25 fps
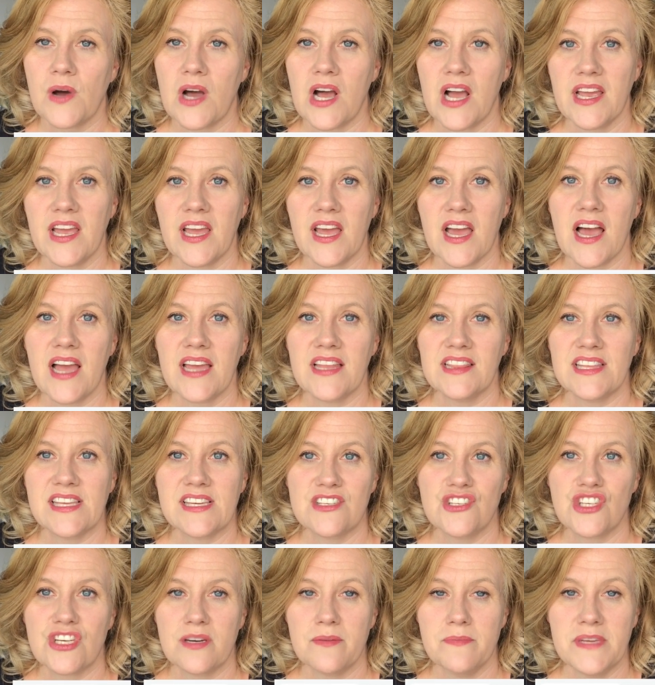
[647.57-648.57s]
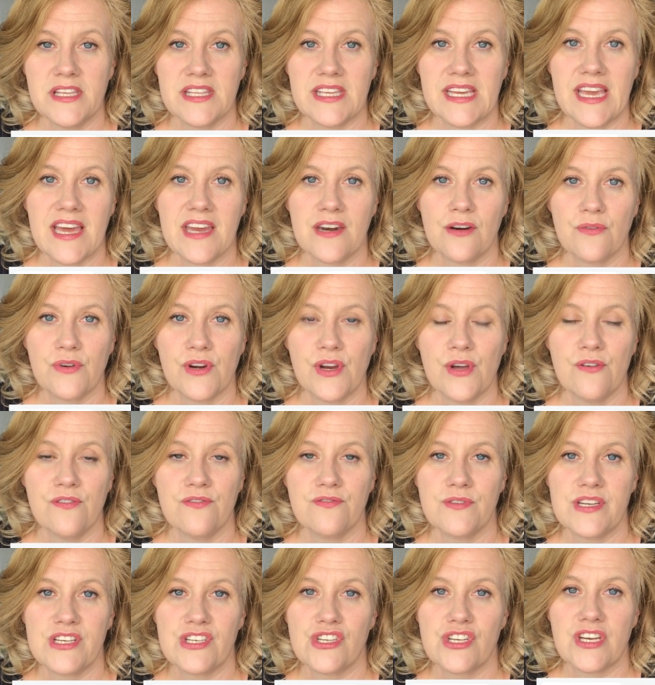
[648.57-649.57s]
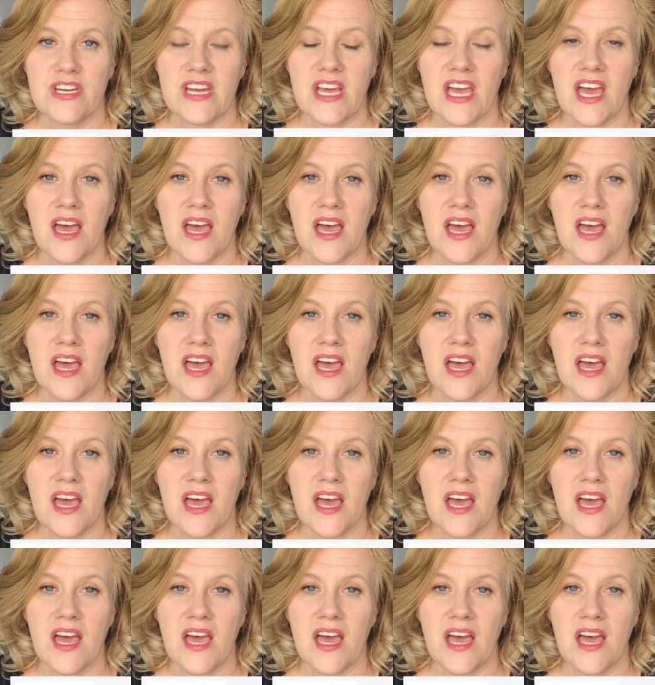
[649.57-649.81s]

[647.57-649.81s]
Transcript: I, I legitimately, I don't know if we should